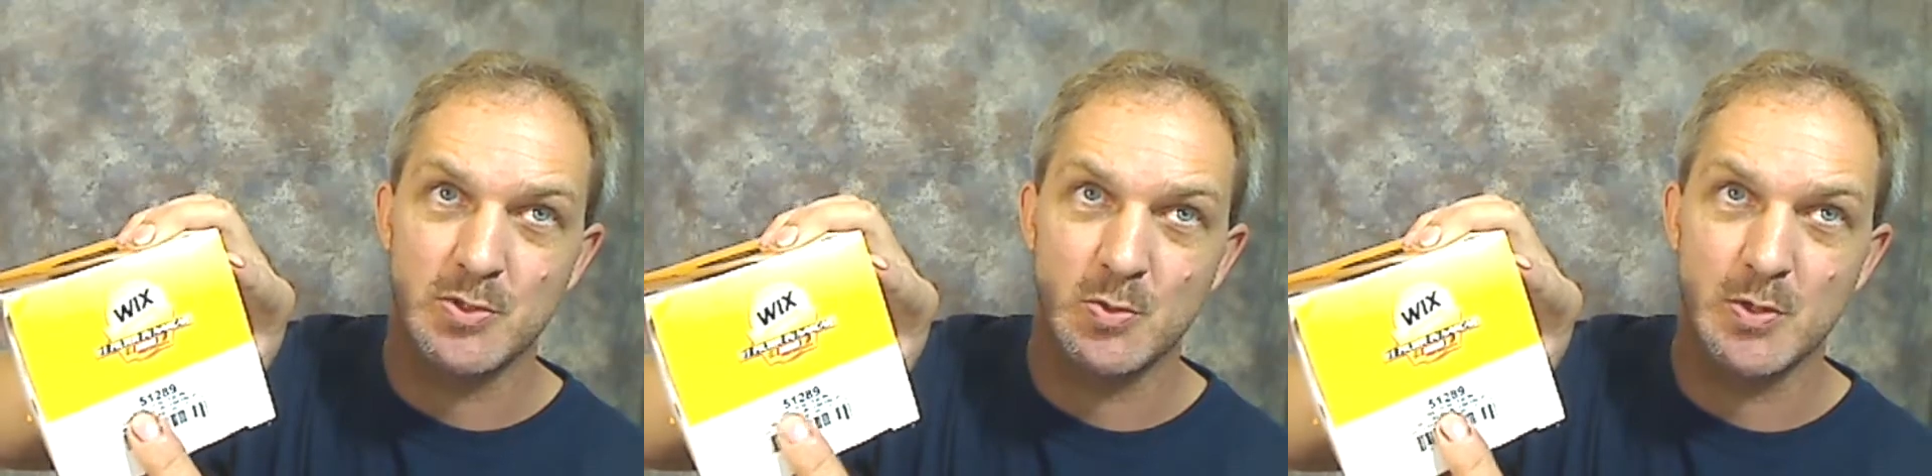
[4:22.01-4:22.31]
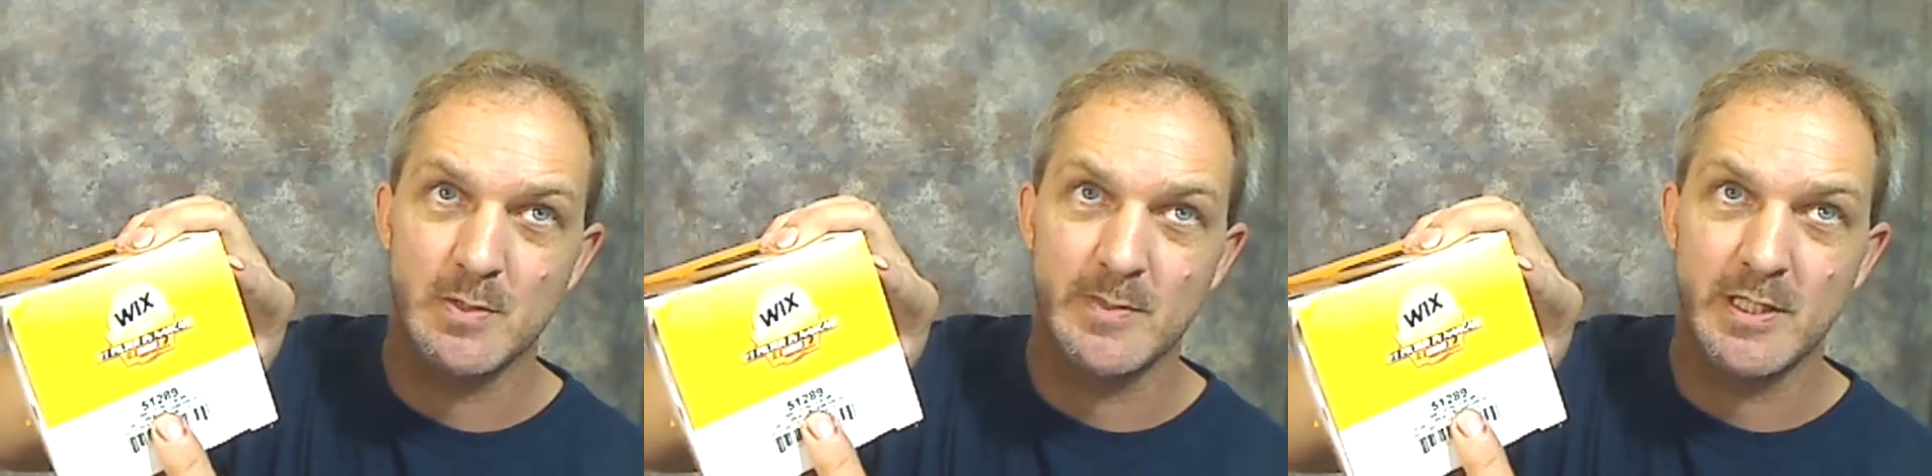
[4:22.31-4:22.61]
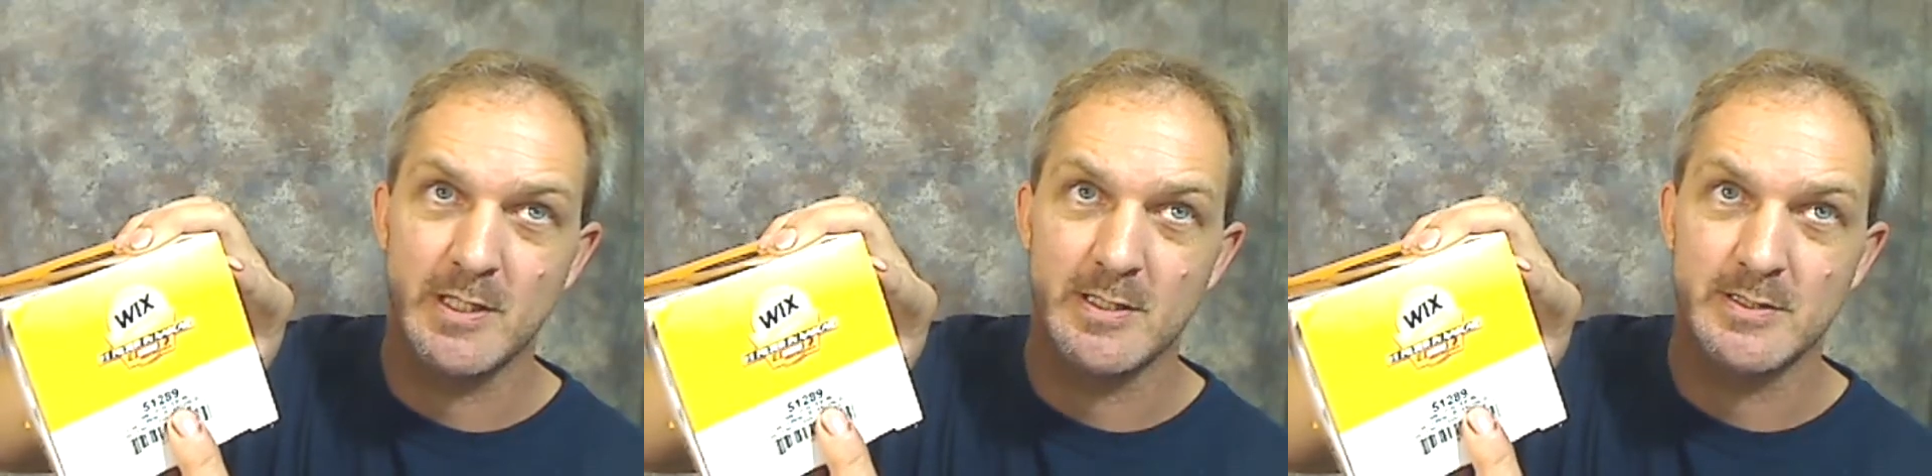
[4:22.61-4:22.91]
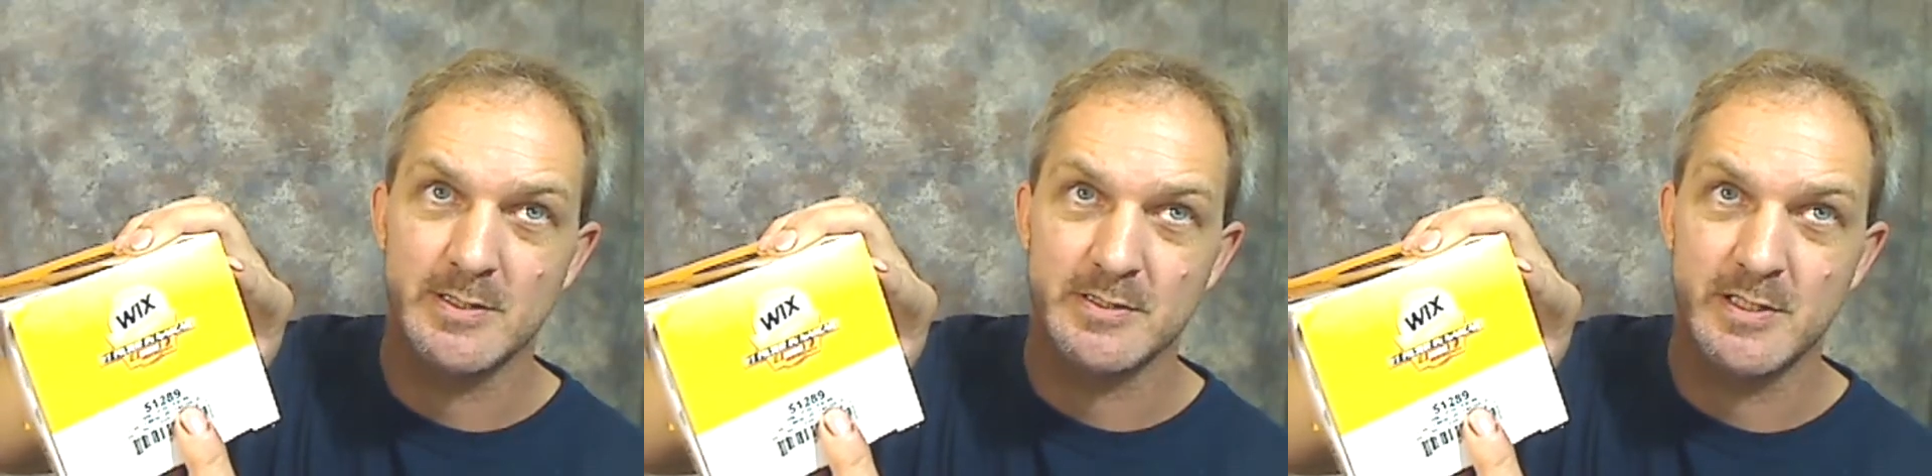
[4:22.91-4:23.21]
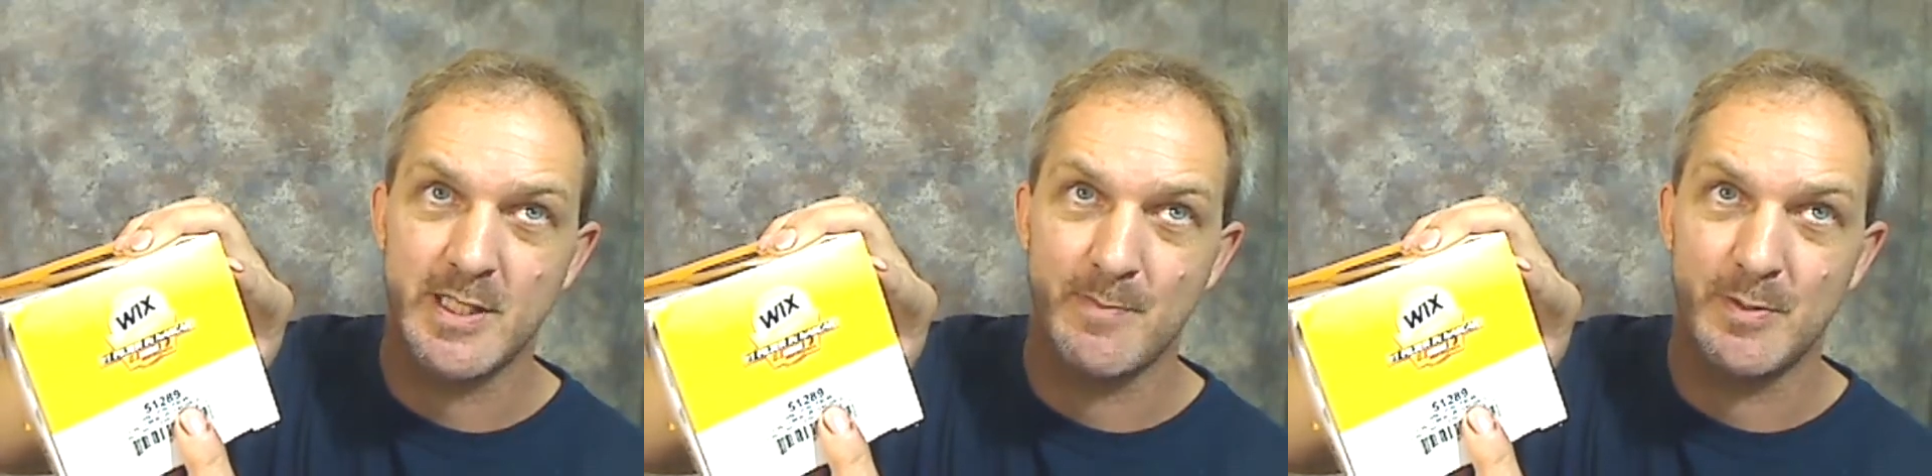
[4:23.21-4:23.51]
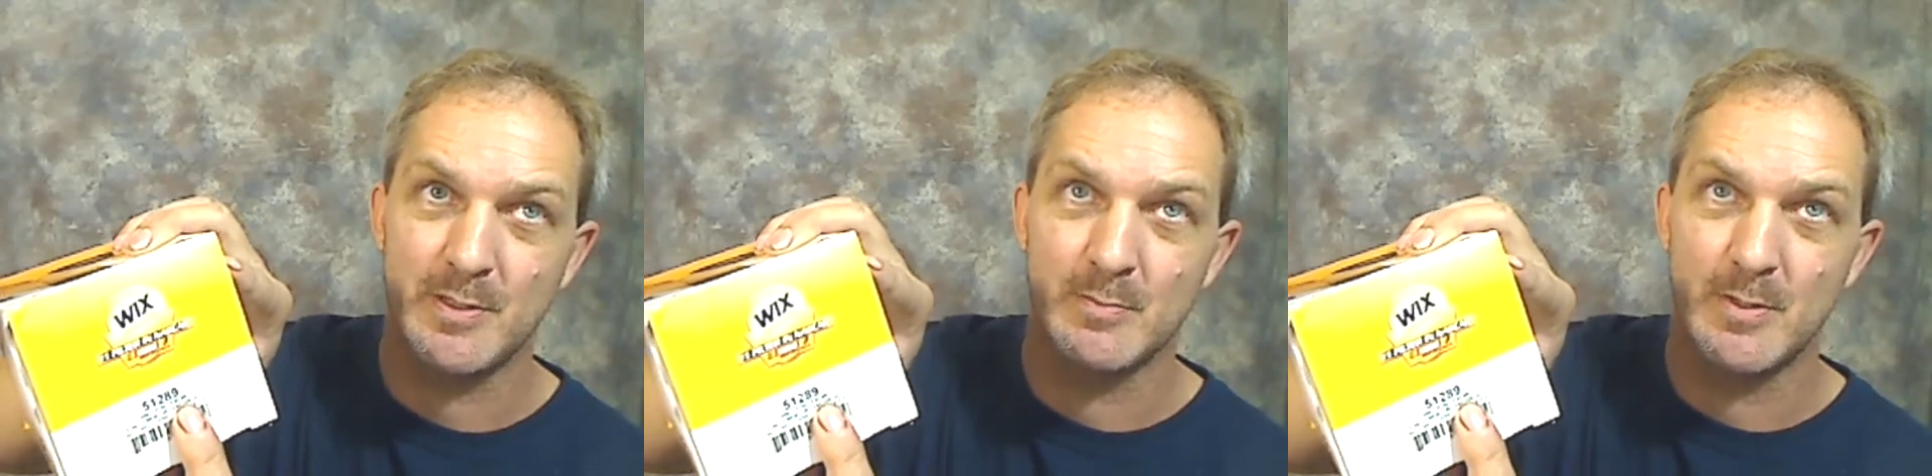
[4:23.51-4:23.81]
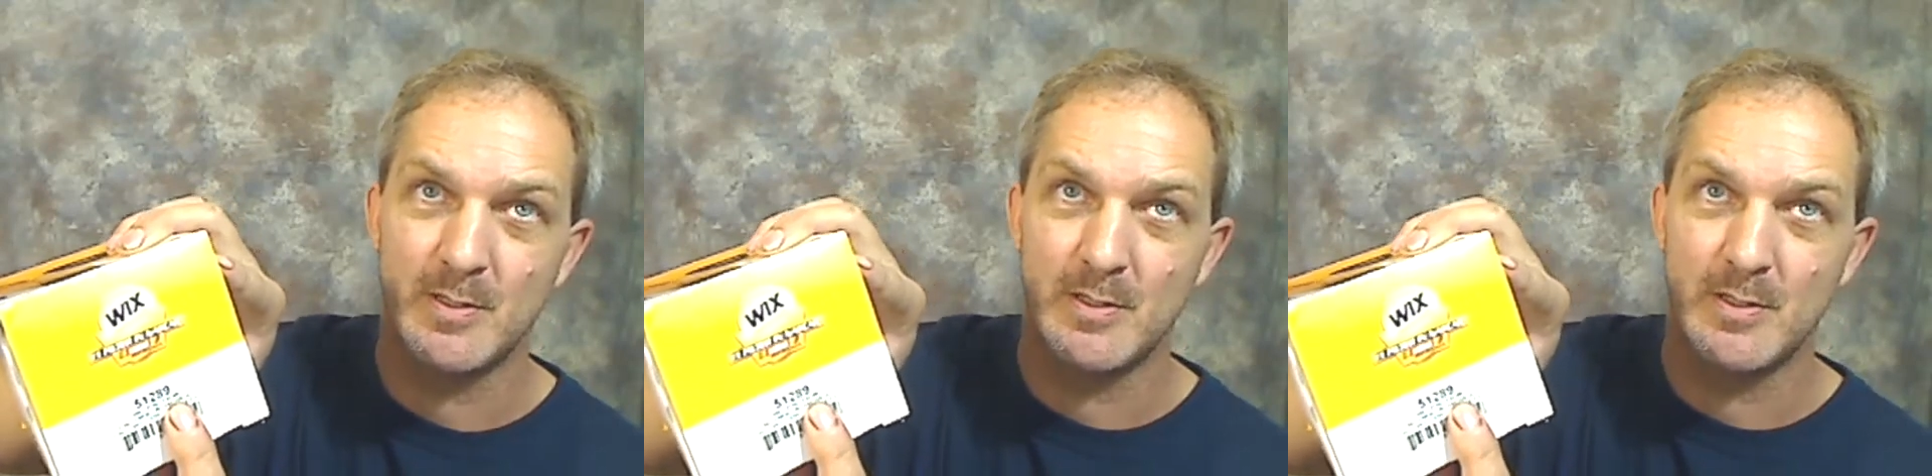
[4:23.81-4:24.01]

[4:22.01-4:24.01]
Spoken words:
1289 like the NAPA number.